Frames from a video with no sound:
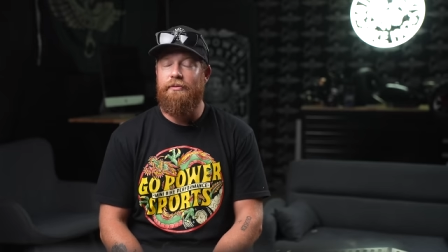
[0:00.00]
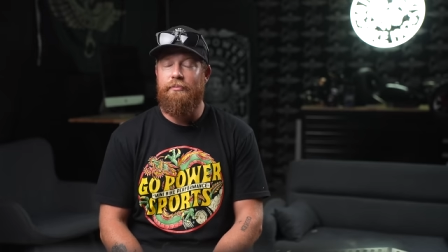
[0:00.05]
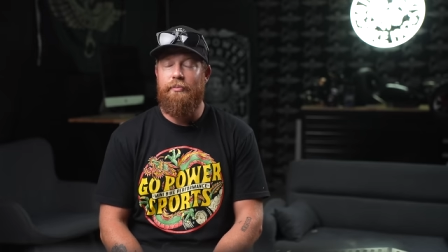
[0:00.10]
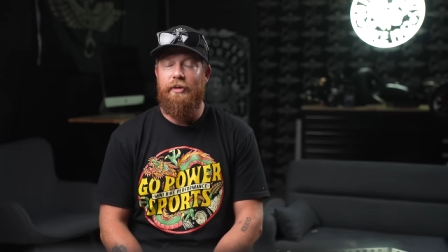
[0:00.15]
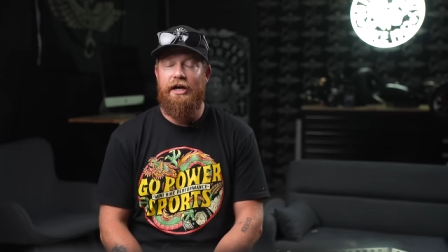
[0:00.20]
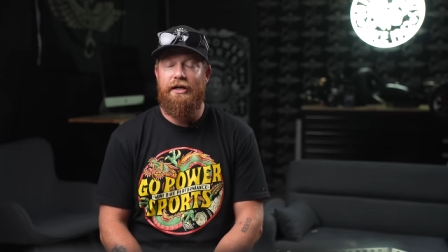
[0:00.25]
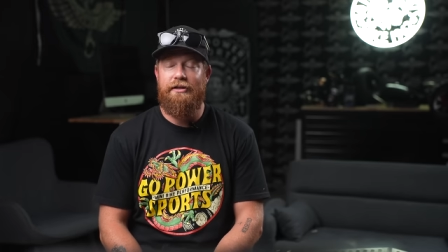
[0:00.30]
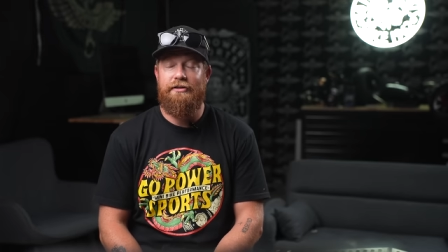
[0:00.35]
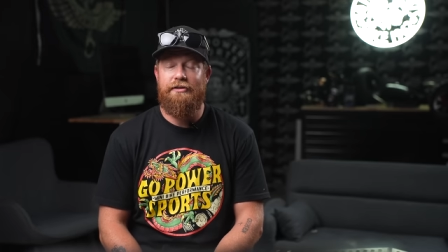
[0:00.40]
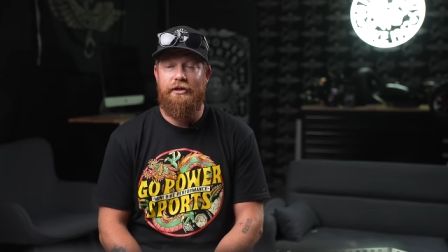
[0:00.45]

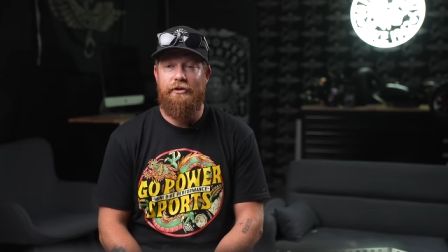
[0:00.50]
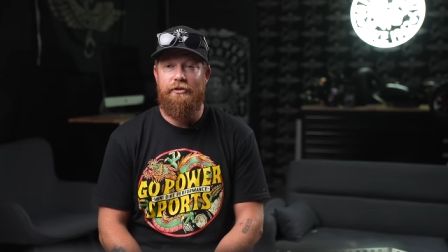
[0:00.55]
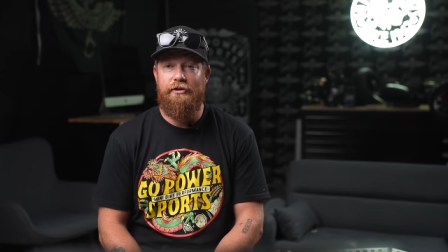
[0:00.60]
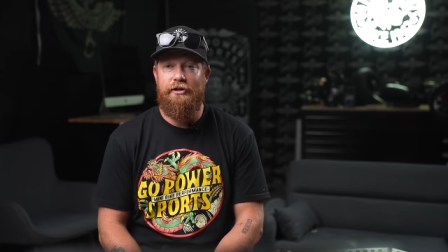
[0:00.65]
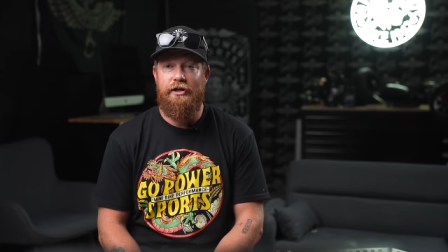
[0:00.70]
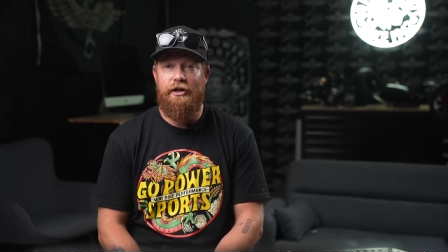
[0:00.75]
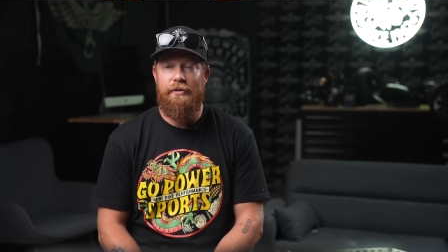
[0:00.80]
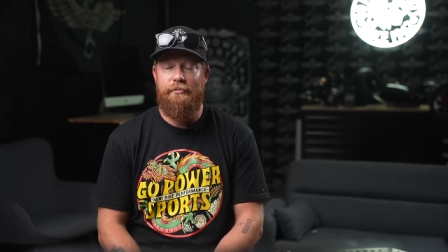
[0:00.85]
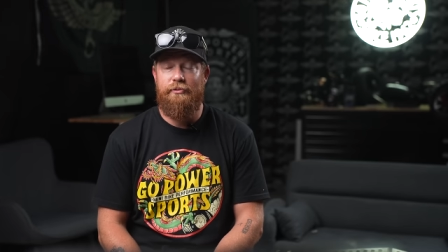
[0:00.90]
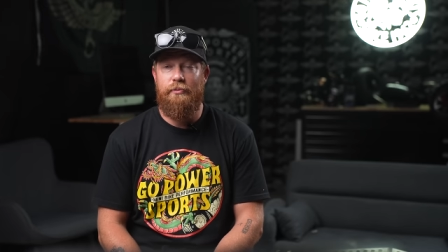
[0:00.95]
Bikes
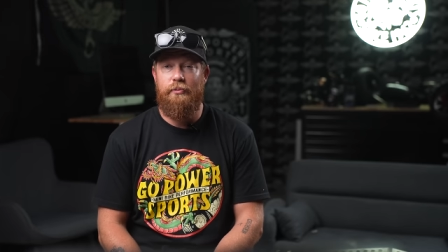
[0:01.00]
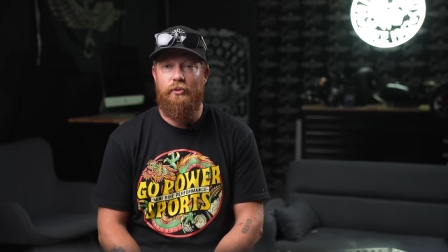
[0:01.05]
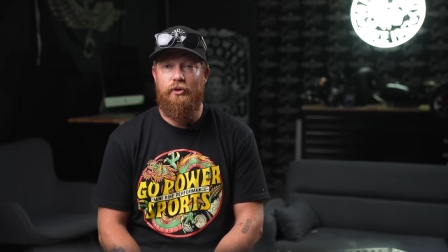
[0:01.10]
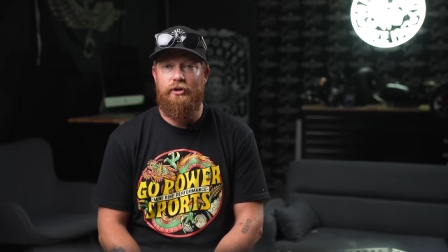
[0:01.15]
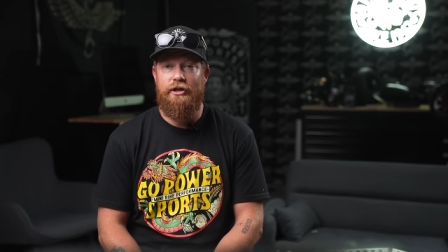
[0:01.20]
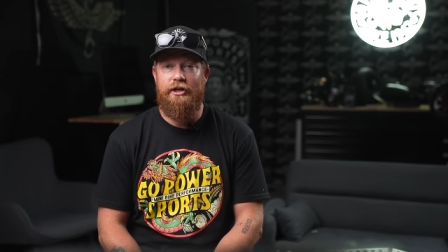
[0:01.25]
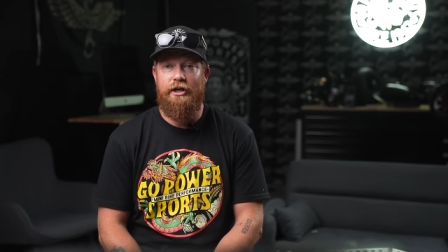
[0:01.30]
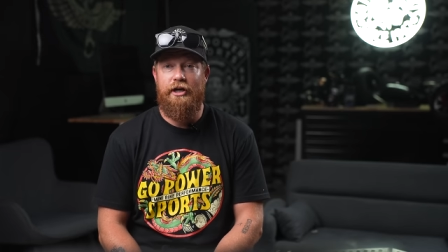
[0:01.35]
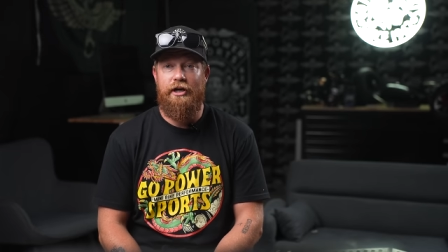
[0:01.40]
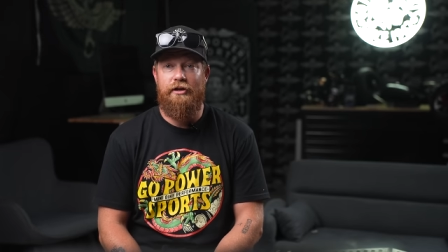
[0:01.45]
loaded up the
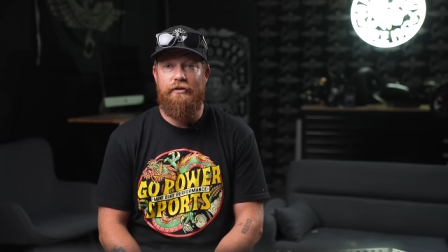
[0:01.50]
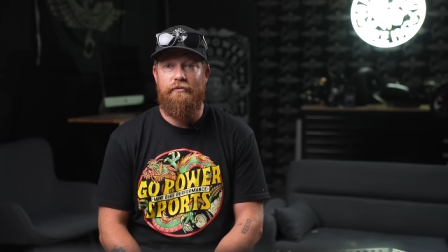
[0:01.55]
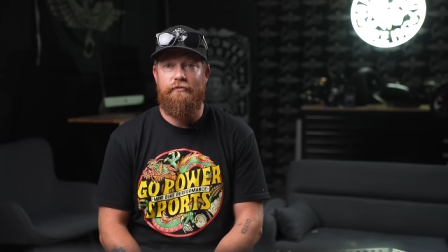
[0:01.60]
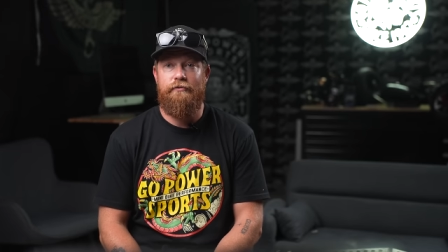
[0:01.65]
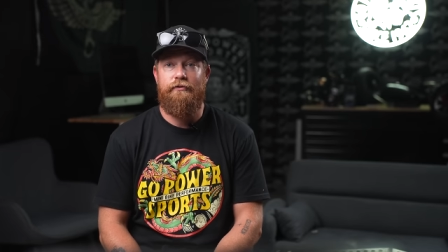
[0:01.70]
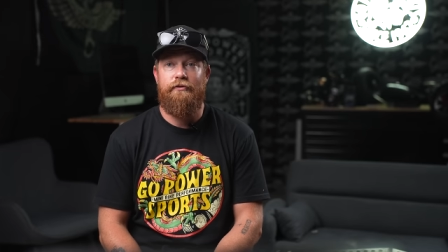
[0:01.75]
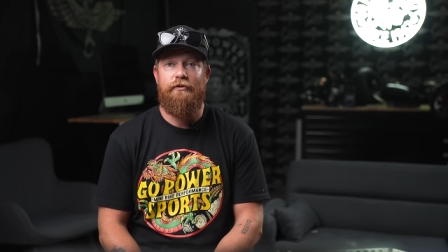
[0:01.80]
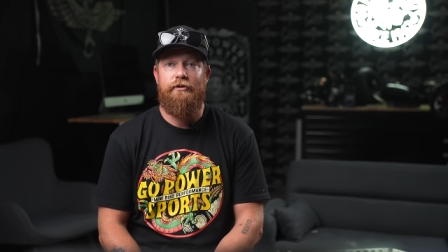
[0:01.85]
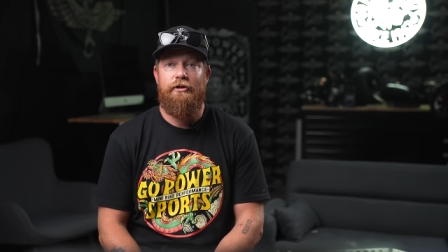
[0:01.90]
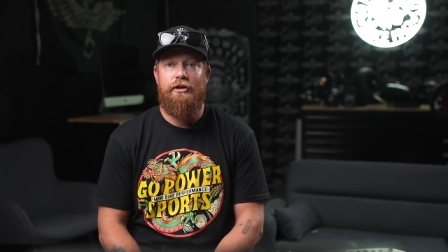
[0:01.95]
morning
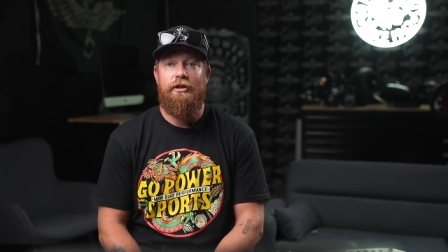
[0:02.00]
of,